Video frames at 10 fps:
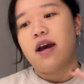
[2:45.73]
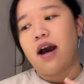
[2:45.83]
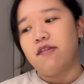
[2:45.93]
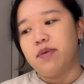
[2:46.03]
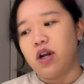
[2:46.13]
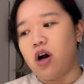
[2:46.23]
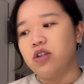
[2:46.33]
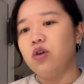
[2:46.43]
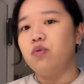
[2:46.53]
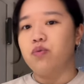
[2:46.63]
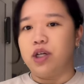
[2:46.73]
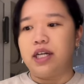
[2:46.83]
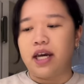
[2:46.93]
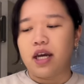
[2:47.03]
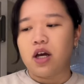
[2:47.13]
I've been also
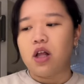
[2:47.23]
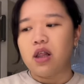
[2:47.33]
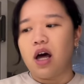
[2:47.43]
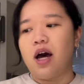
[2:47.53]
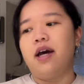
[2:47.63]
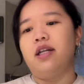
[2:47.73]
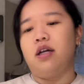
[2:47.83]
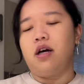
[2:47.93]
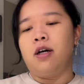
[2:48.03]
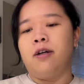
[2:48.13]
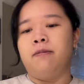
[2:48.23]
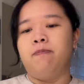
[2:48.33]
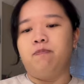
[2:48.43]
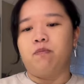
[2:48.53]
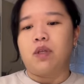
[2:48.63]
reading a lot.
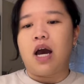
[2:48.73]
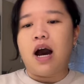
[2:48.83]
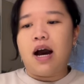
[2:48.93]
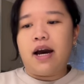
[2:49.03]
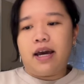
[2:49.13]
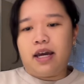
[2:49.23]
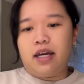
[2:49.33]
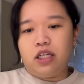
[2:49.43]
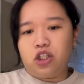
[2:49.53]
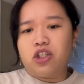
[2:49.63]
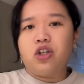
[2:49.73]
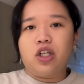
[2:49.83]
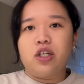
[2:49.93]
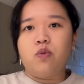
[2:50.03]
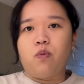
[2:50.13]
I just
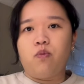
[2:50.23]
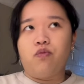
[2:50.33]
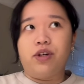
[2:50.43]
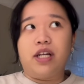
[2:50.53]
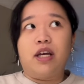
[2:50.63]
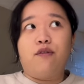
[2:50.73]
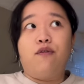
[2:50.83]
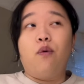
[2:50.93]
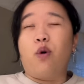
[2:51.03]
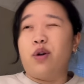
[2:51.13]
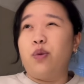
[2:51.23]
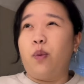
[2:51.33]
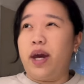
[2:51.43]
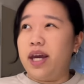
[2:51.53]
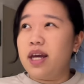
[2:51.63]
started reading Fourth
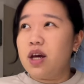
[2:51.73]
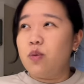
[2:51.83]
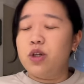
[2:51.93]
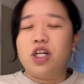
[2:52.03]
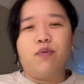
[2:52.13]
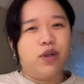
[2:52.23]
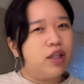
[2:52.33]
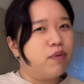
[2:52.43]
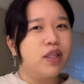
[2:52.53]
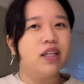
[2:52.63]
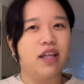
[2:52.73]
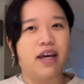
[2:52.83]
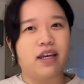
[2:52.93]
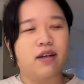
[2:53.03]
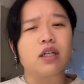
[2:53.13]
Wing, which I really, really
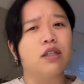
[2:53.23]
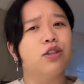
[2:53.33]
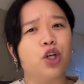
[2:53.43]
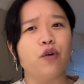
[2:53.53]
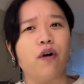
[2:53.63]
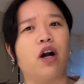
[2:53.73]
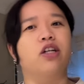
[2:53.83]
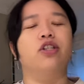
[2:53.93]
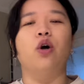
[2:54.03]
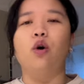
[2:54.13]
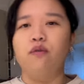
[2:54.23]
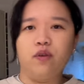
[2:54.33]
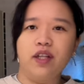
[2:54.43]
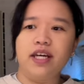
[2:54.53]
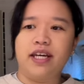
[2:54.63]
like so far. So
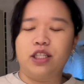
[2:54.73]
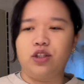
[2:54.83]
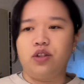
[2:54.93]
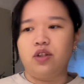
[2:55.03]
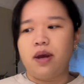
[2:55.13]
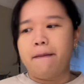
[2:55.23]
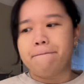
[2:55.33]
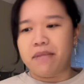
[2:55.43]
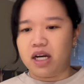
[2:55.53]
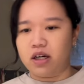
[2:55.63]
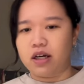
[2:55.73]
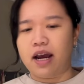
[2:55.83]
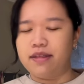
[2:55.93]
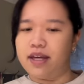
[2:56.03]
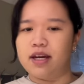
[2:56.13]
hopefully it gets better.
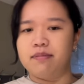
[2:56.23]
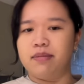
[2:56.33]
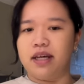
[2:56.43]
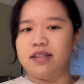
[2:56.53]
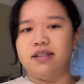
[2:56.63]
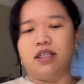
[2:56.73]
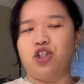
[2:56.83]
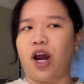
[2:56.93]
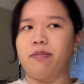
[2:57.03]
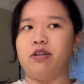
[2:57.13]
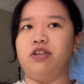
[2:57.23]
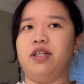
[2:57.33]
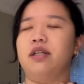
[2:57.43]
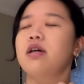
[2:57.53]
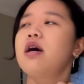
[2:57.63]
I think I'm like 6 chapters
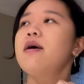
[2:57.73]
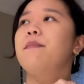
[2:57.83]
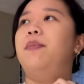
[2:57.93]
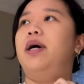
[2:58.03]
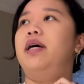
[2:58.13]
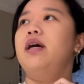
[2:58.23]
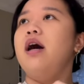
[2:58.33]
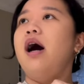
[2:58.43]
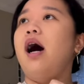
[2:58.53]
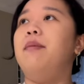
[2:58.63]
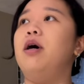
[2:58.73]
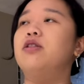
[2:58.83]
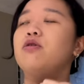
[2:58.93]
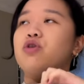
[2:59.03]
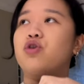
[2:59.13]
in, but I'm
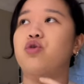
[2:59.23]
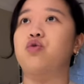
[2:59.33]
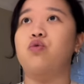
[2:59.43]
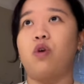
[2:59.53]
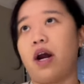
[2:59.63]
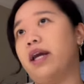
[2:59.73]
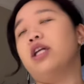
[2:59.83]
also trying